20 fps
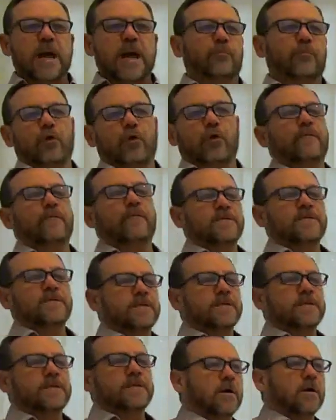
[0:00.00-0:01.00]
and
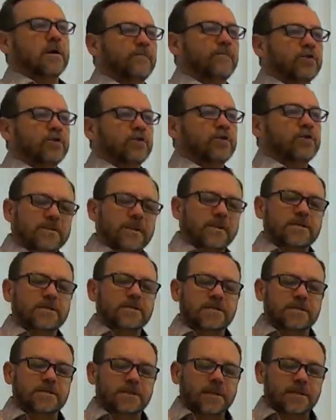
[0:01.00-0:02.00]
prophecies of
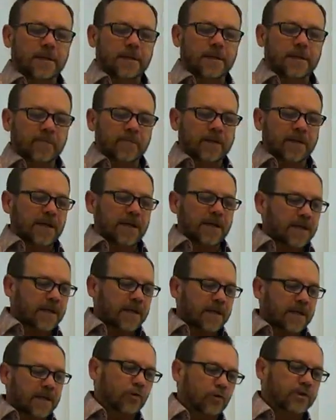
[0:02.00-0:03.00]
Jesus
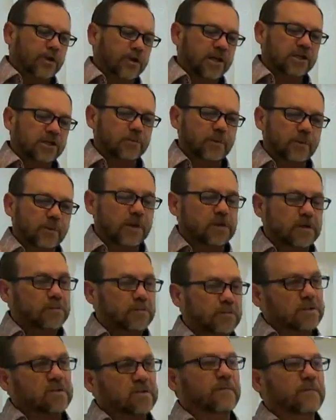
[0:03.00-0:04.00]
in the Old Testament.
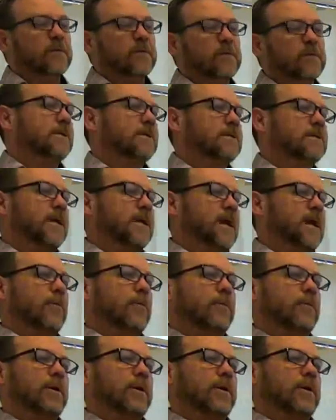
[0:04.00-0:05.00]
And specifically
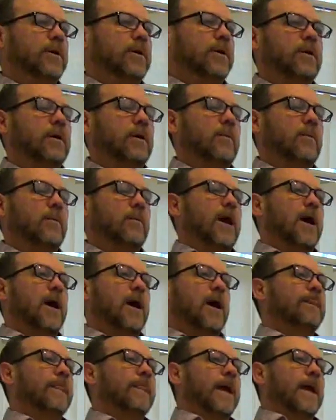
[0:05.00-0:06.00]
today, we're going to be talking
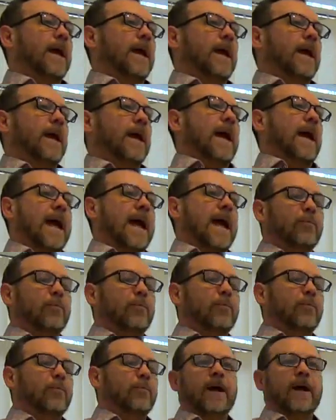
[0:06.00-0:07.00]
about
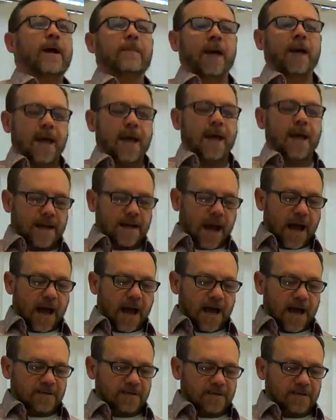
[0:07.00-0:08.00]
Abraham and
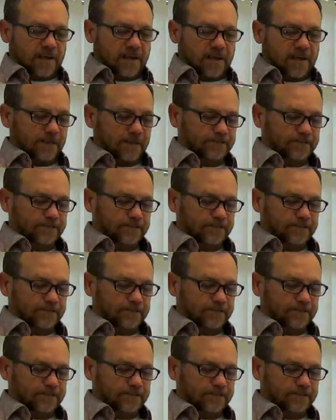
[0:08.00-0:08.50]
Isaac.